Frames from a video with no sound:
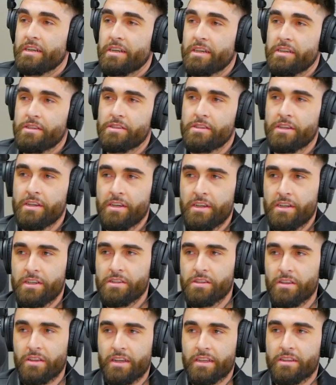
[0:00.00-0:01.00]
There it is. Mm-hmm.
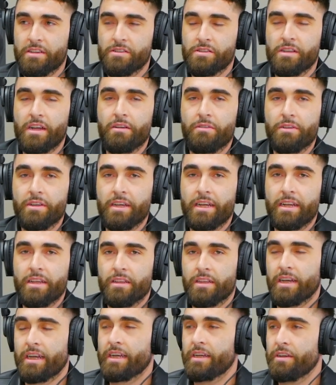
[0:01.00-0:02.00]
So like, there's not really
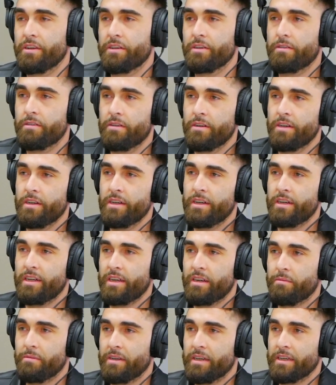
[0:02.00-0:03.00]
anything I can do."
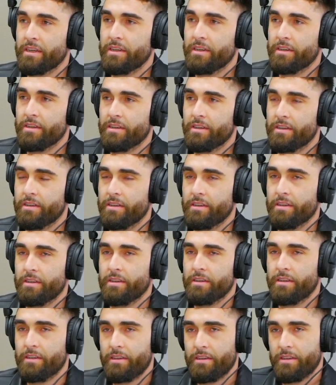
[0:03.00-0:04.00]
And I'm like,
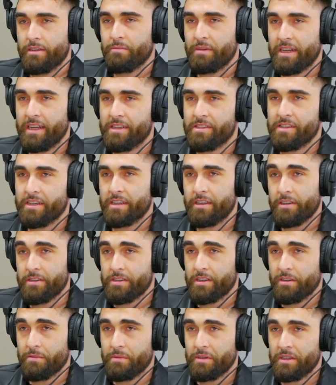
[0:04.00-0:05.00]
my dad's like, You're
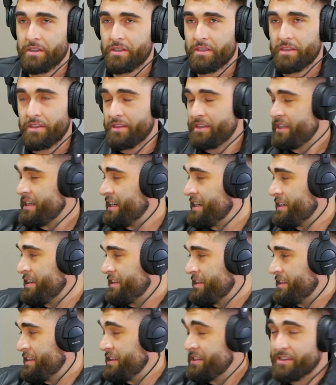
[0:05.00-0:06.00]
telling me that
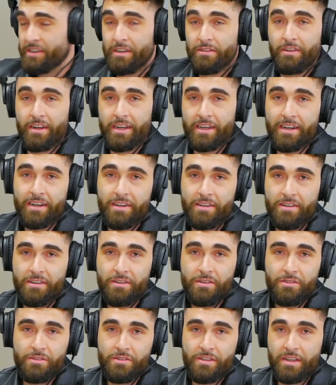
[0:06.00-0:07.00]
this kid right here,
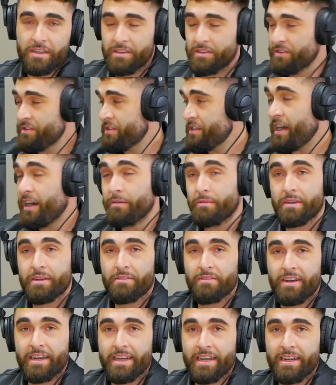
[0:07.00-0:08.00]
who's like sobbing
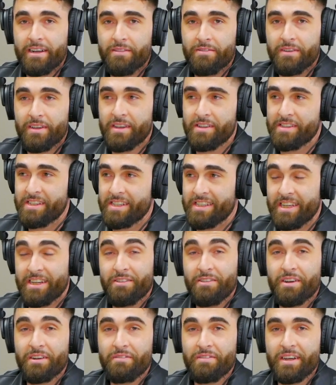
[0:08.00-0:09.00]
right now because he
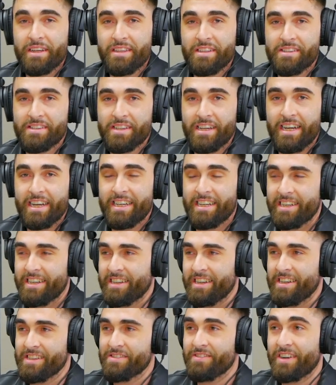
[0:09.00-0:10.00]
didn't want to fight this guy,
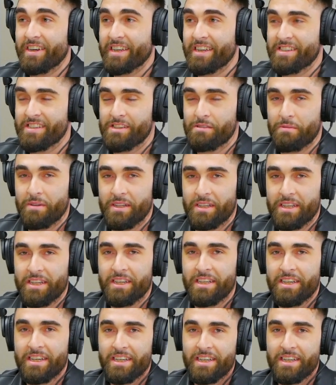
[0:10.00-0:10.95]
doesn't want to get suspended,